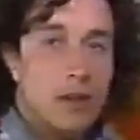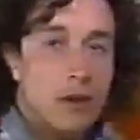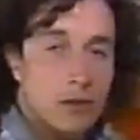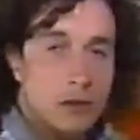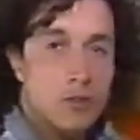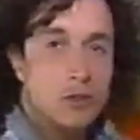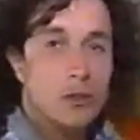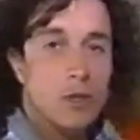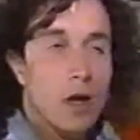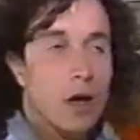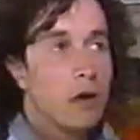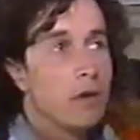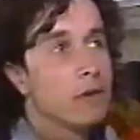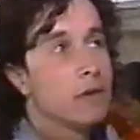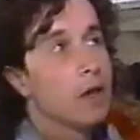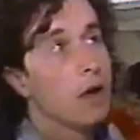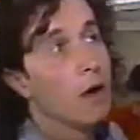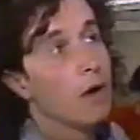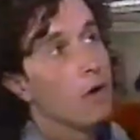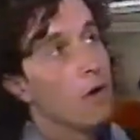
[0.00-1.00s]
Those who know,
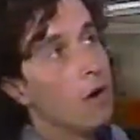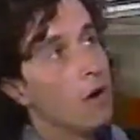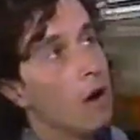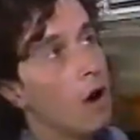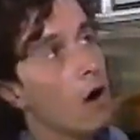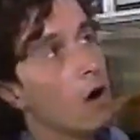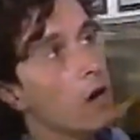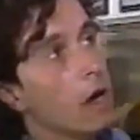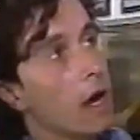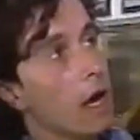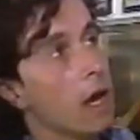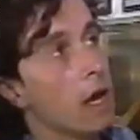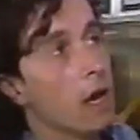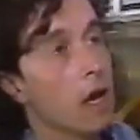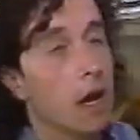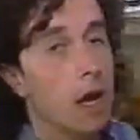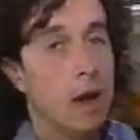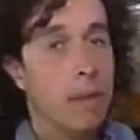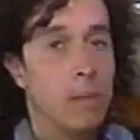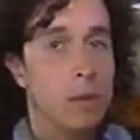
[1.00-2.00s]
no. Okay,
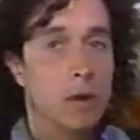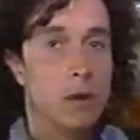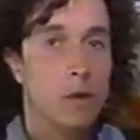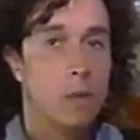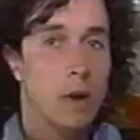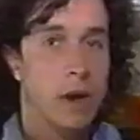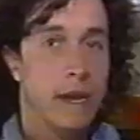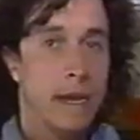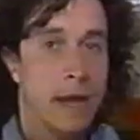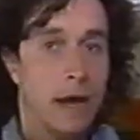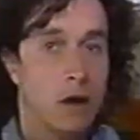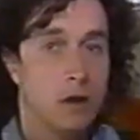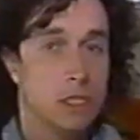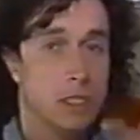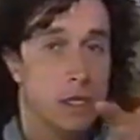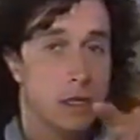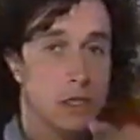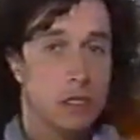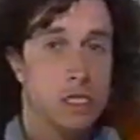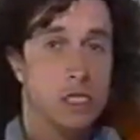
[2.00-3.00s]
coming to you right now is
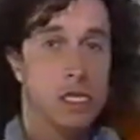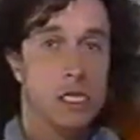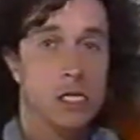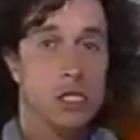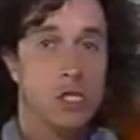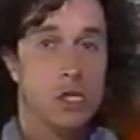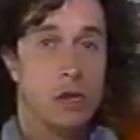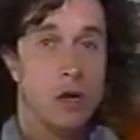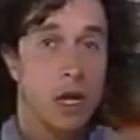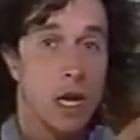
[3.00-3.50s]
Little Caesar,